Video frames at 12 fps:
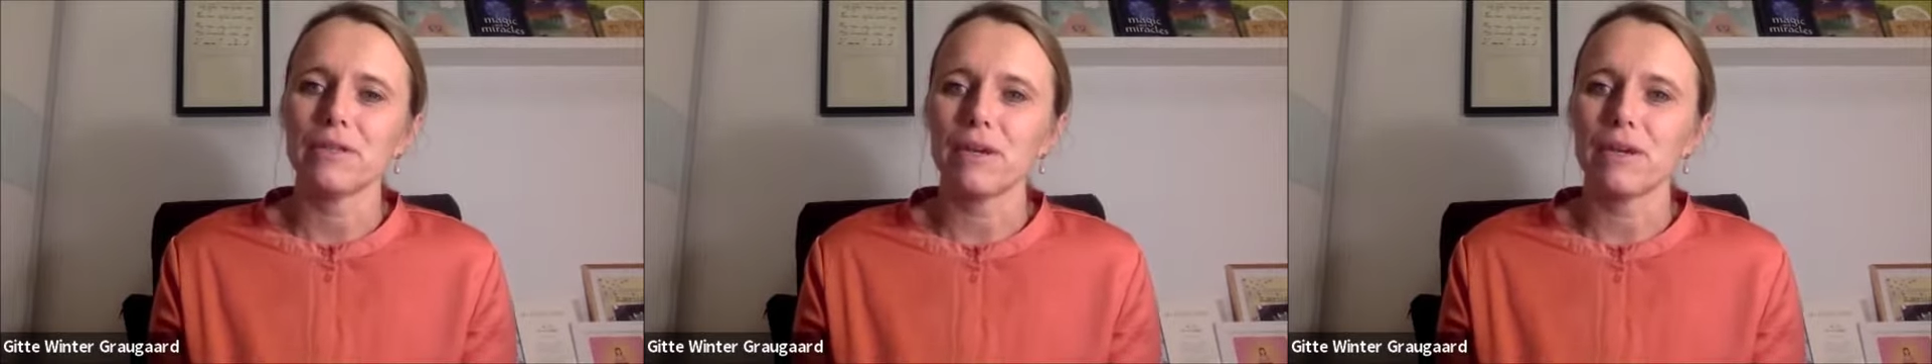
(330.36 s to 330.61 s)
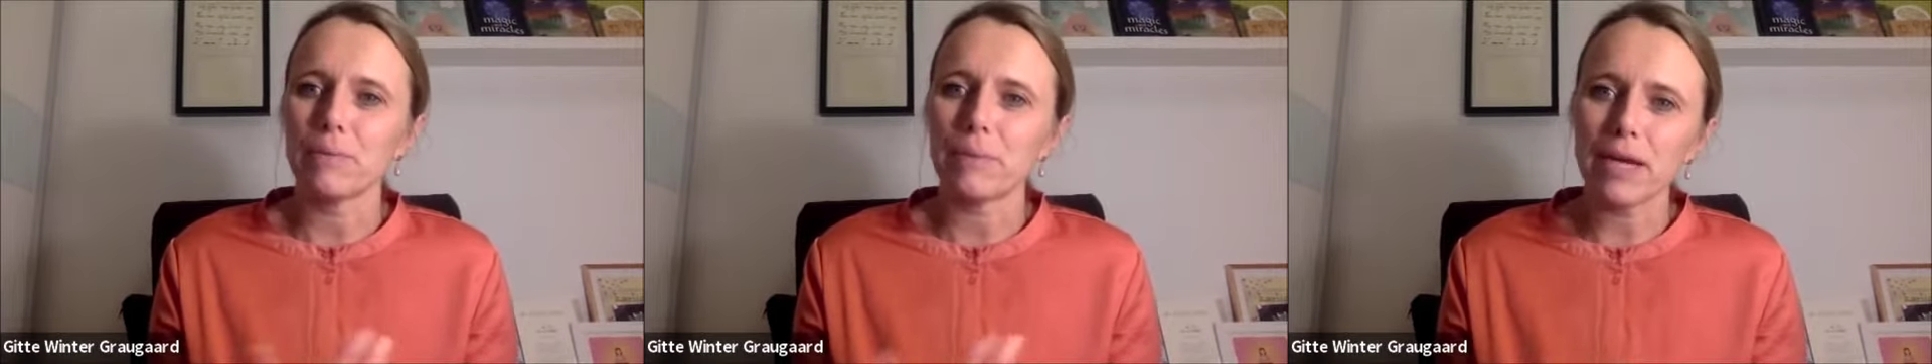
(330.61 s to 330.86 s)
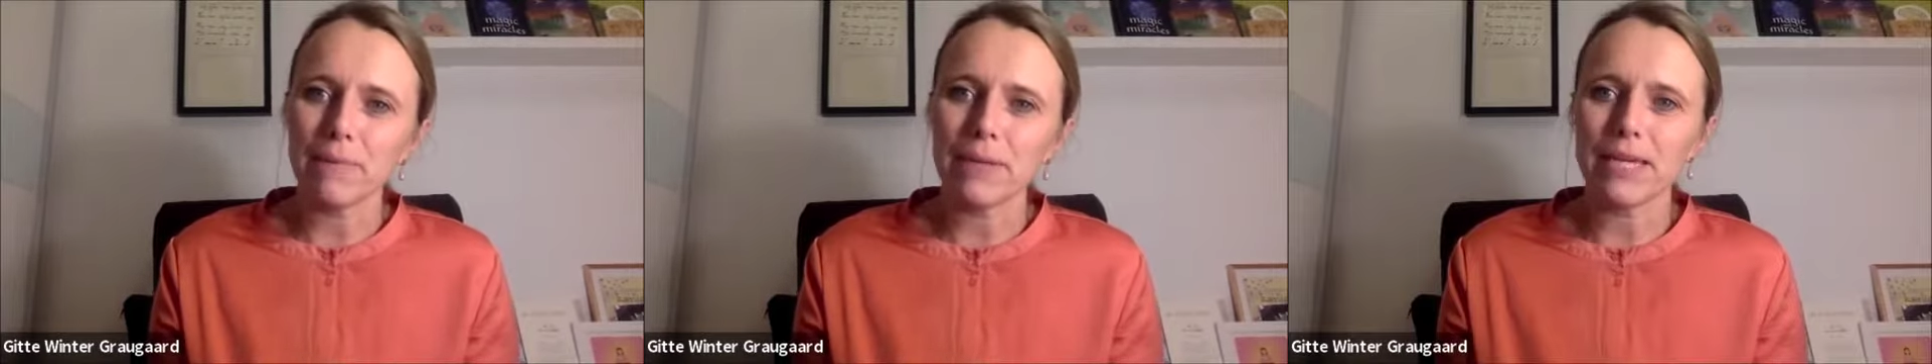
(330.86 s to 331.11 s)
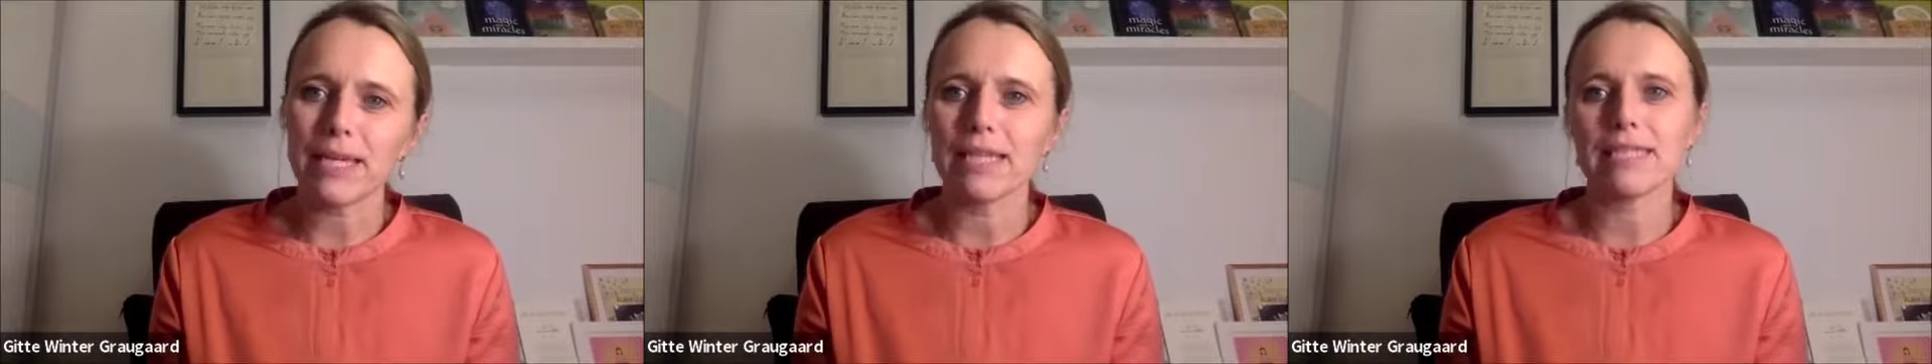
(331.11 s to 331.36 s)
we pick up the
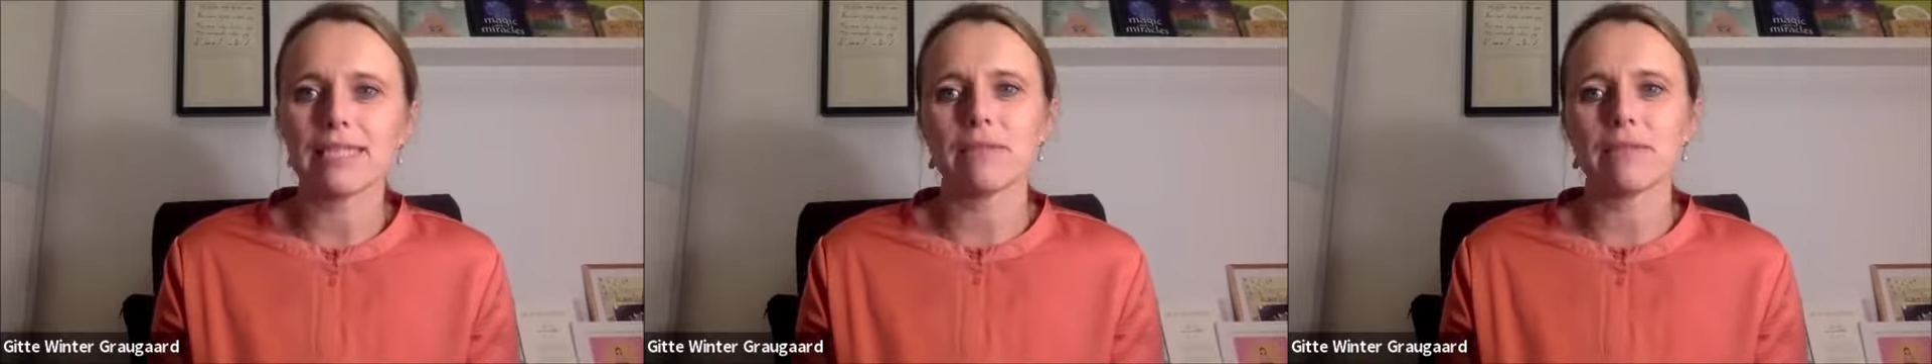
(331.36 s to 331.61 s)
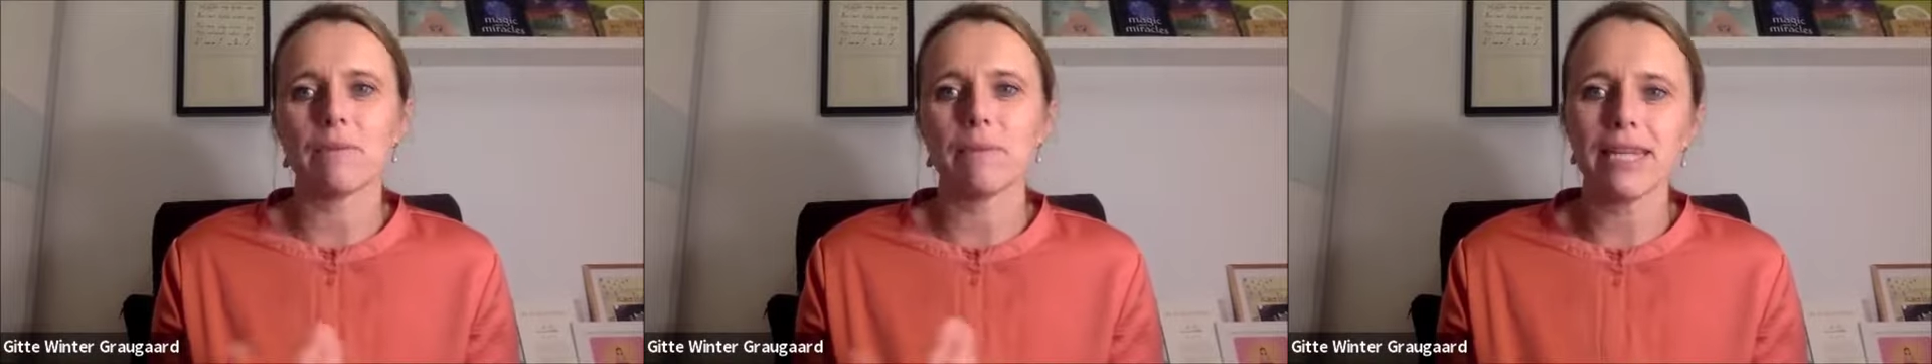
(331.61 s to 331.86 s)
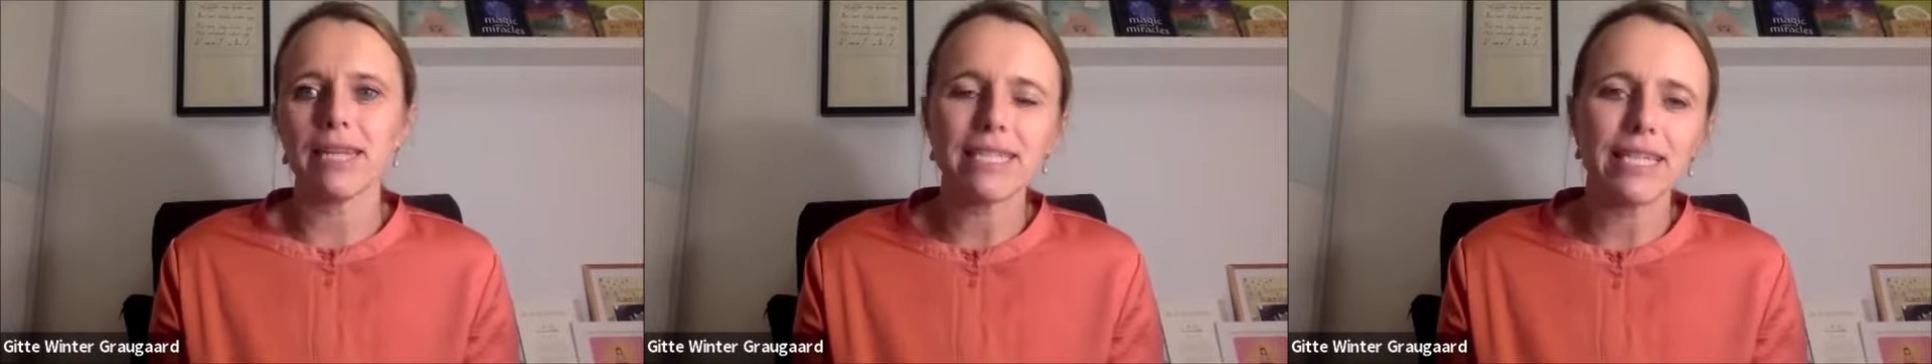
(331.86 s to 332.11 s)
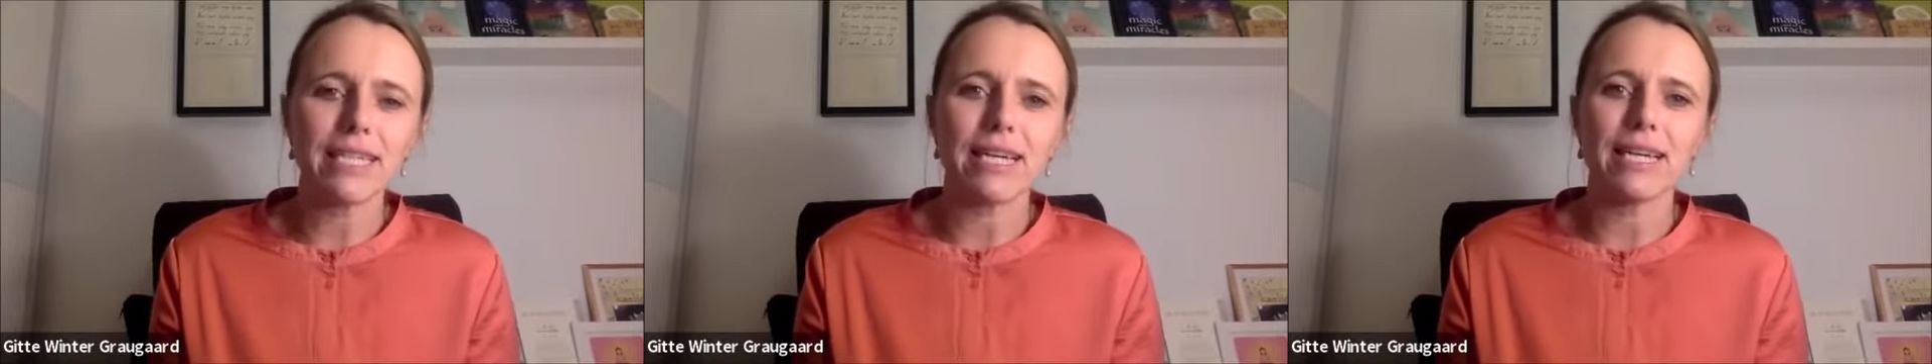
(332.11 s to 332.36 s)
kids and we make
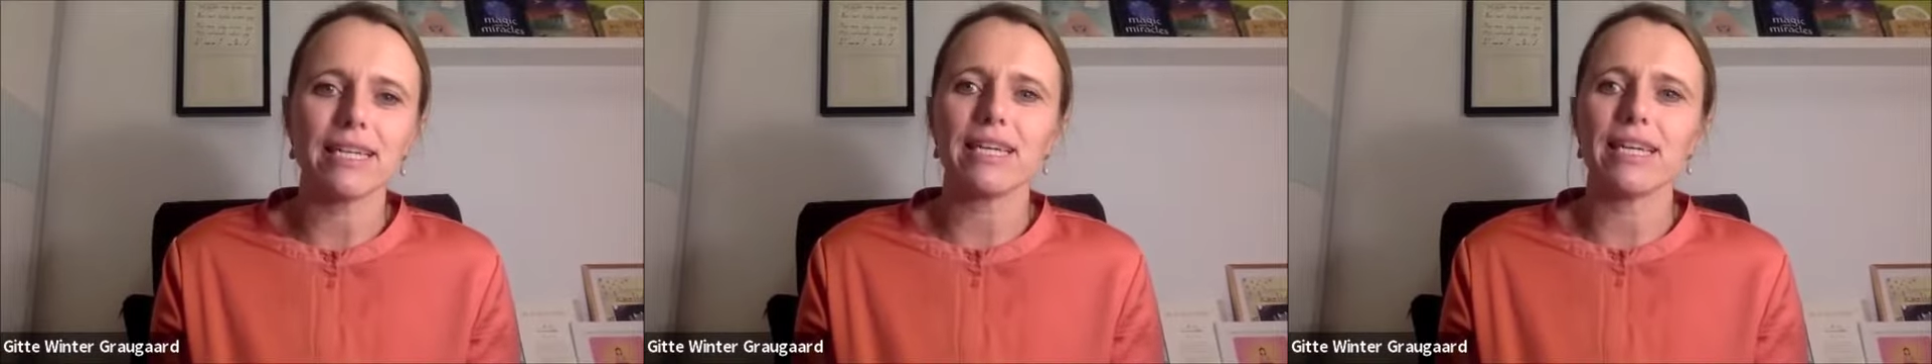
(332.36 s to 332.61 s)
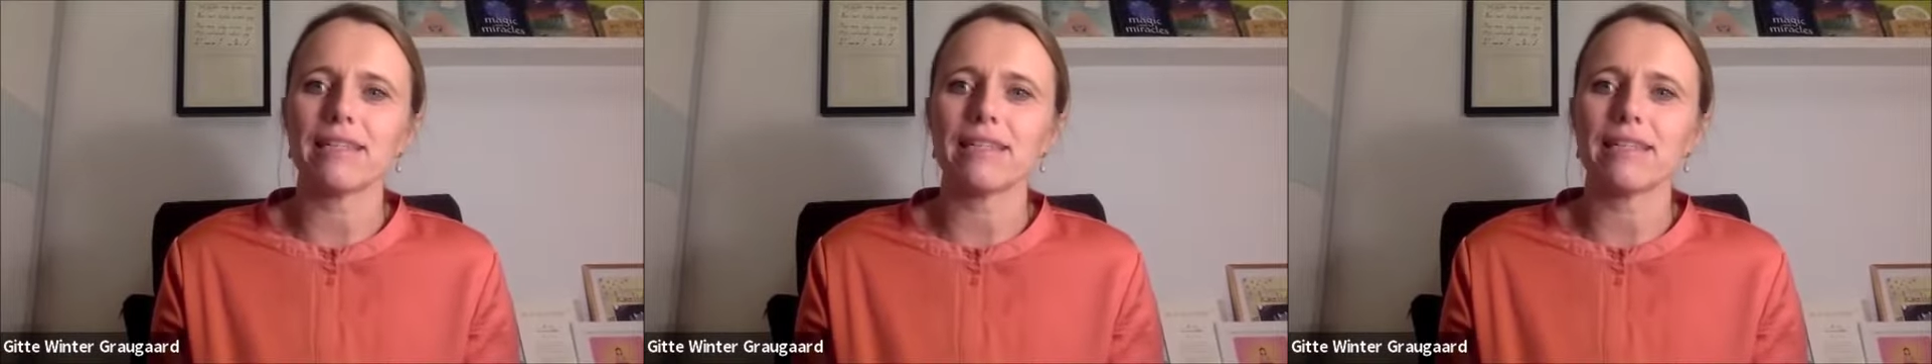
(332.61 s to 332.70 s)
dinner,